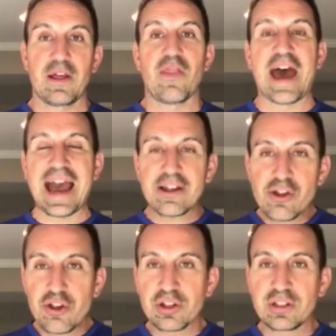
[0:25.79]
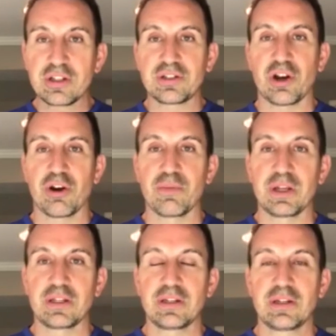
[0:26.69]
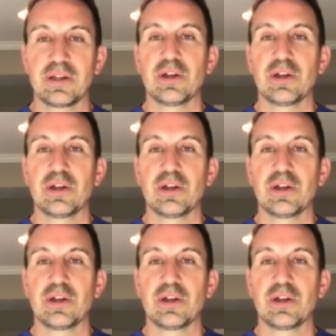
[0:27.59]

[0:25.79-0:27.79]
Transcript: That should determine